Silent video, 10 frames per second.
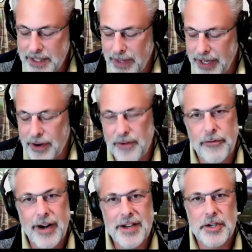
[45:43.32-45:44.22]
player in
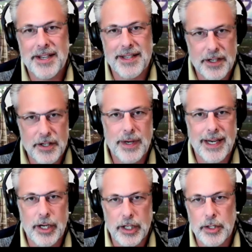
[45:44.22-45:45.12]
franchise history
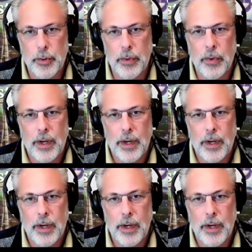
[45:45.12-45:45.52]
to get to